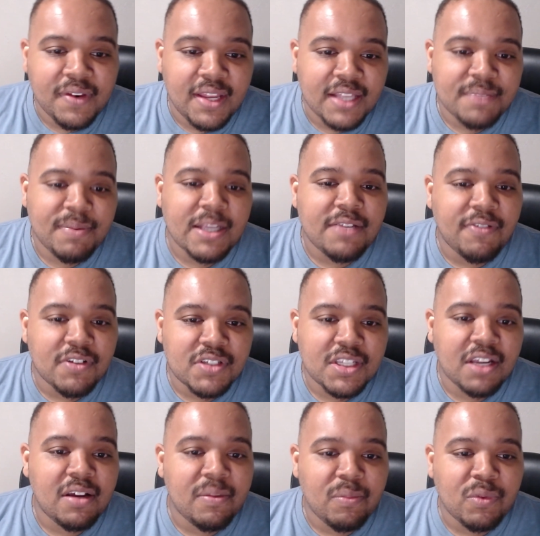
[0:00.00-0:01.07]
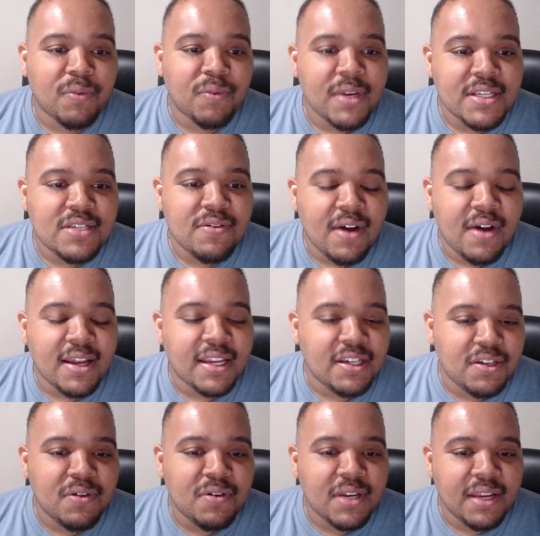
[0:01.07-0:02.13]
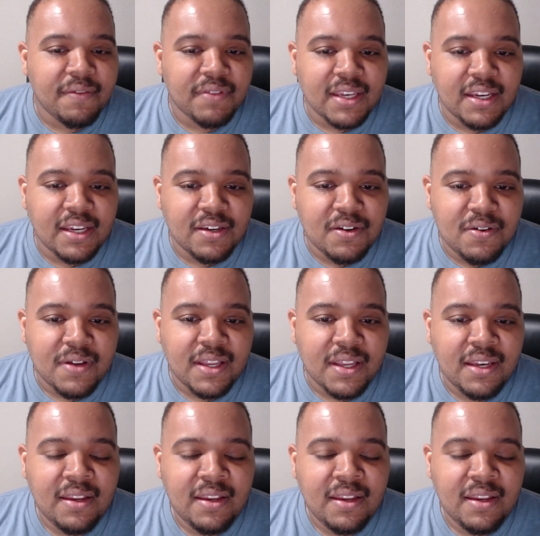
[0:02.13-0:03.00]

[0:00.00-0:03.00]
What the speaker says: that's basically to tell him the reason why they doing everything they doing.